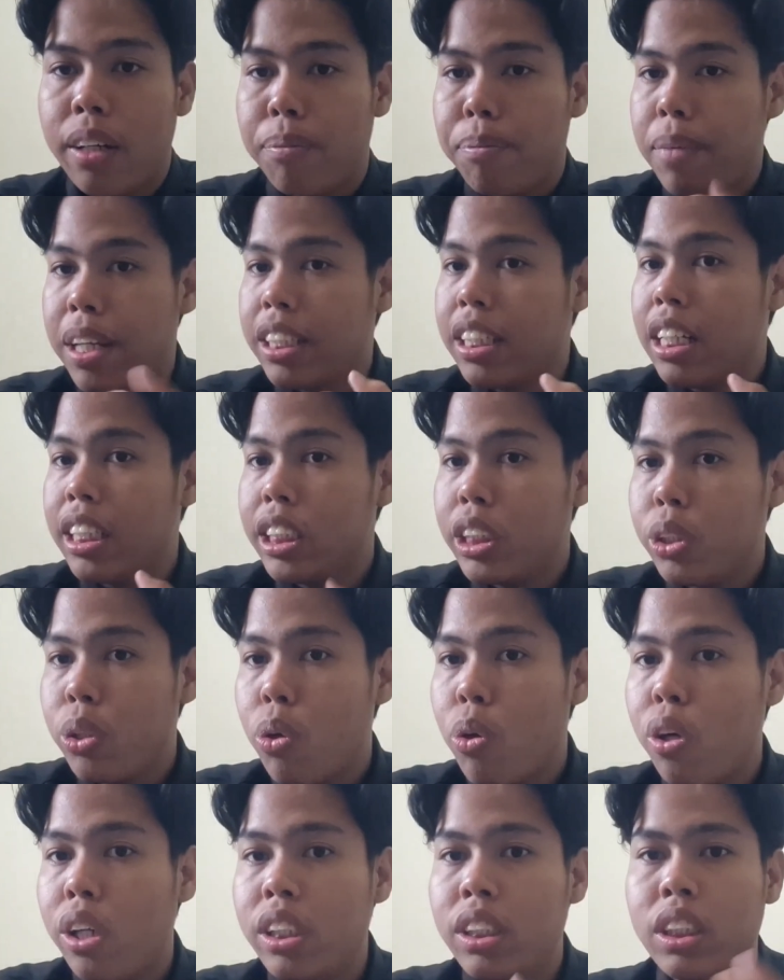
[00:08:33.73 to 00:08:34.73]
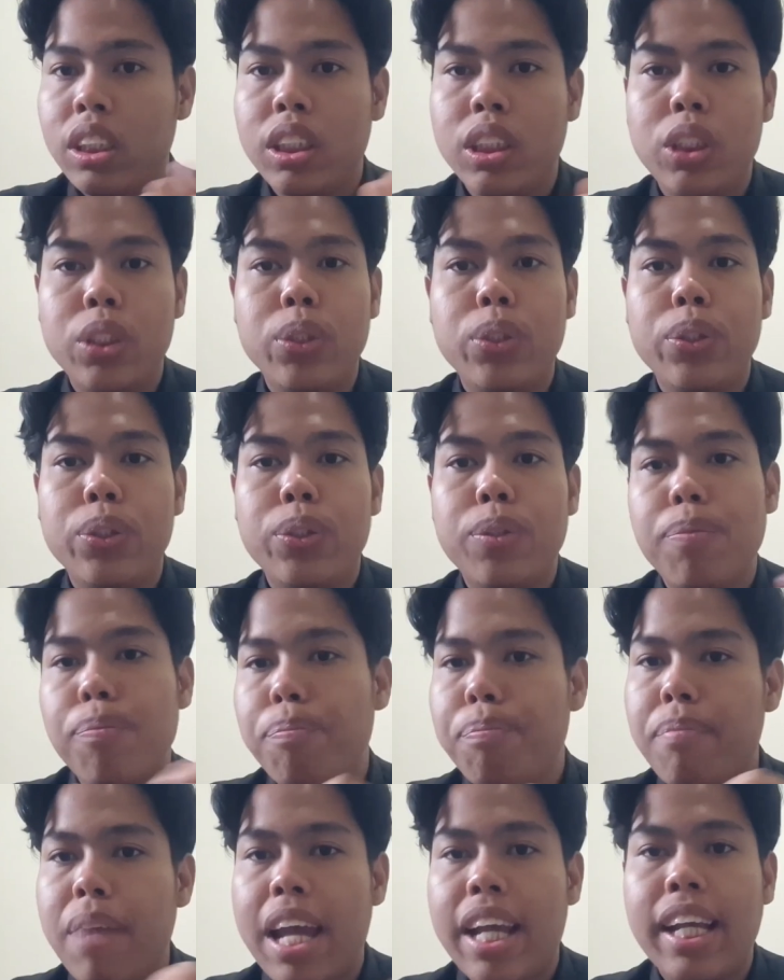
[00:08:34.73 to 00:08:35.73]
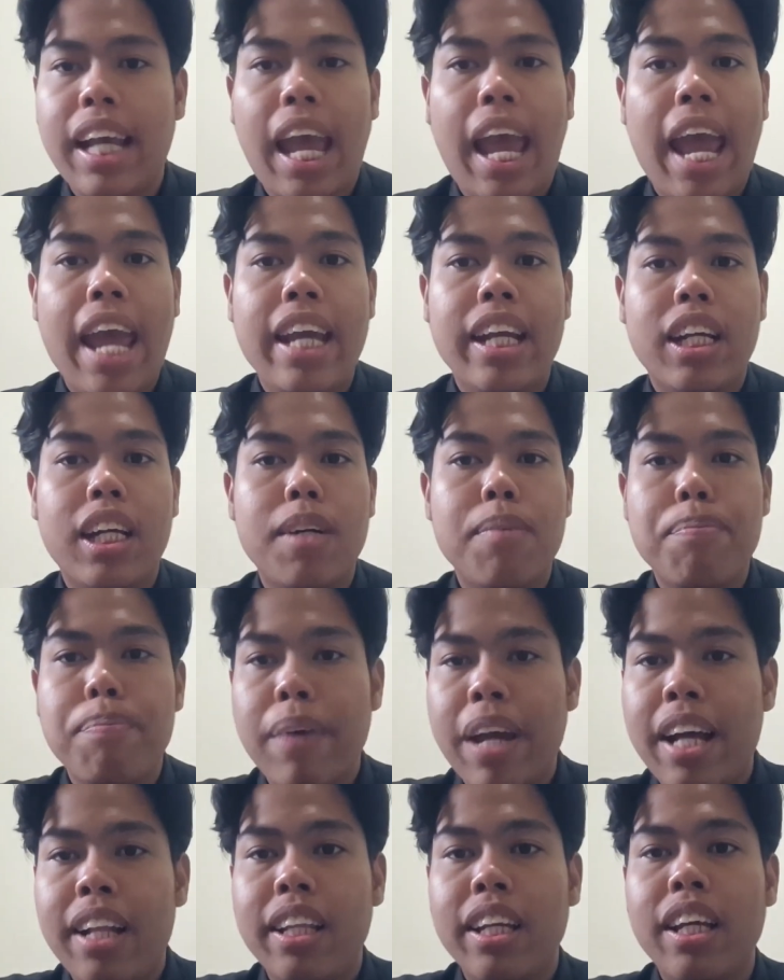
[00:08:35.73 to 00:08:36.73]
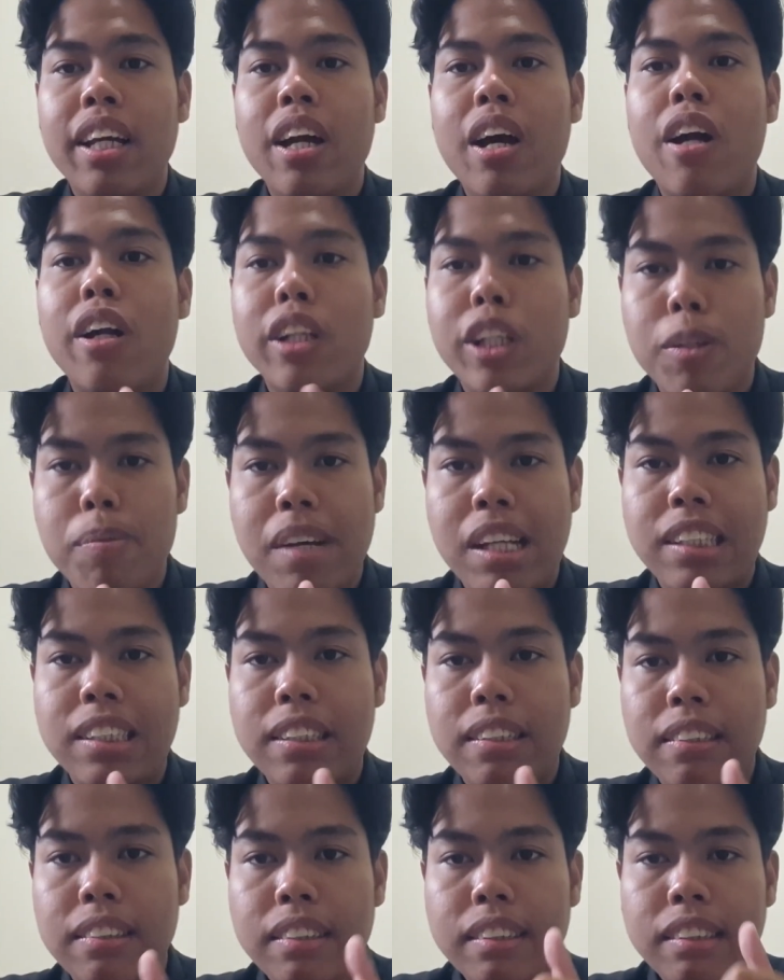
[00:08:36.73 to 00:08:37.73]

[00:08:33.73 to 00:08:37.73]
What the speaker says: meta-discourse to make a compelling argument.